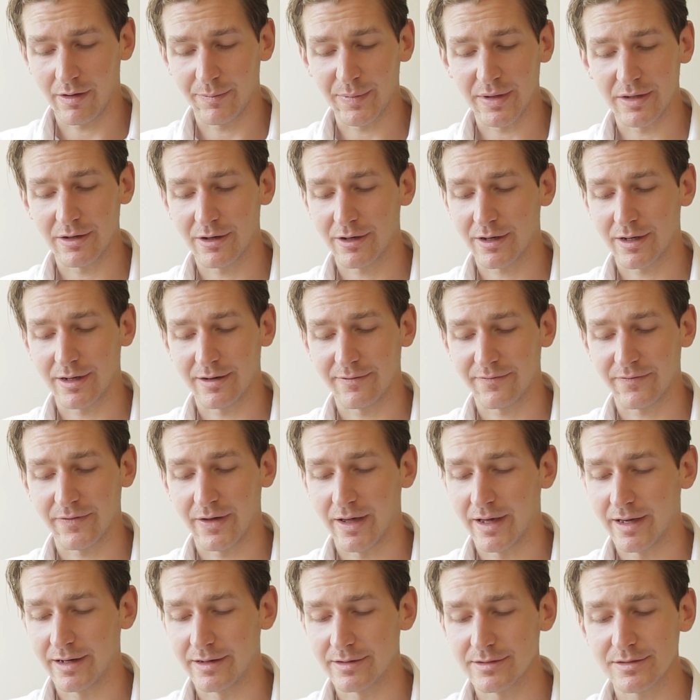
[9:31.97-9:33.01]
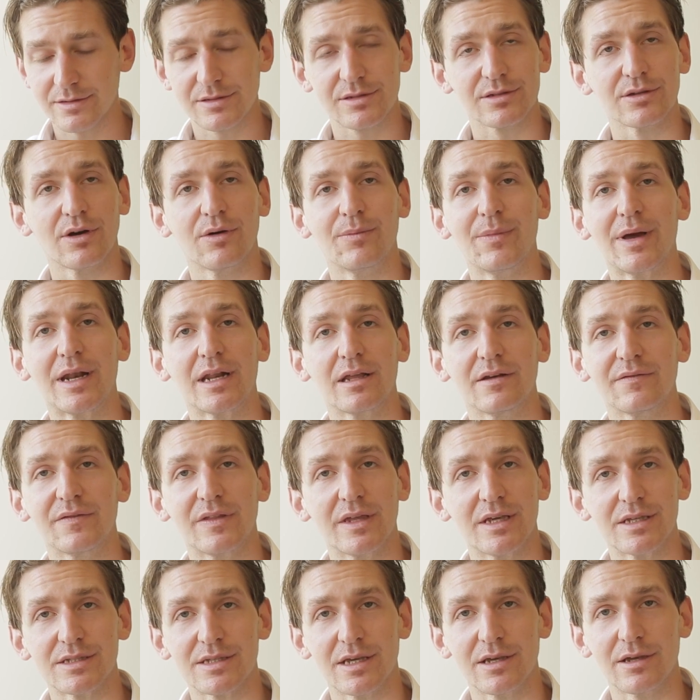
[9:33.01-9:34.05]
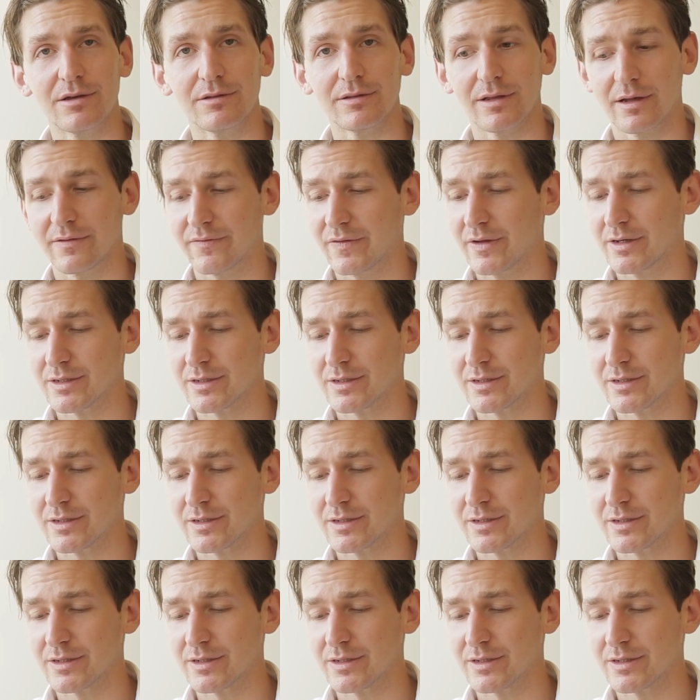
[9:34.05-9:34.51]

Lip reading: I mean, you're going to find so many of these that you love.